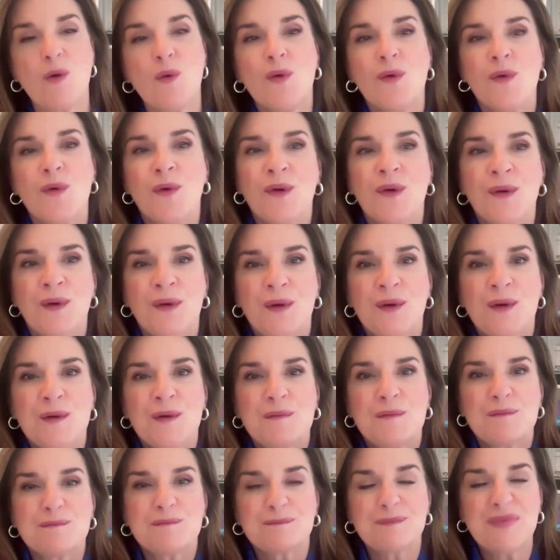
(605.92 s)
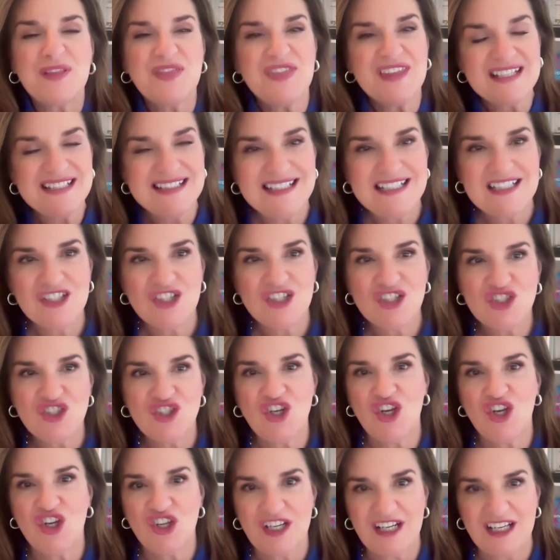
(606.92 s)
But this is the
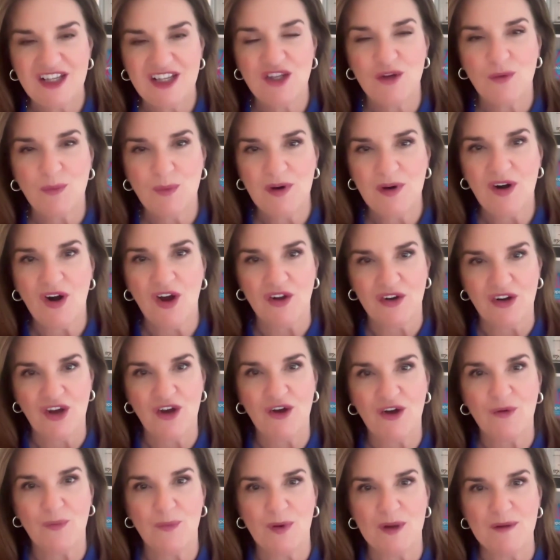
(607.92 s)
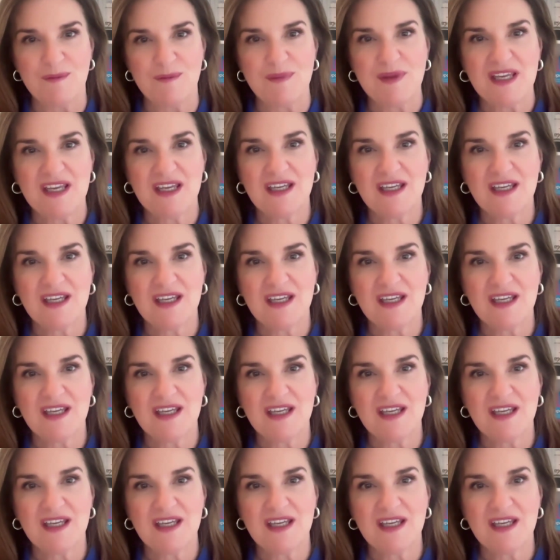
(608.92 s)
journey that we're on, aren't we?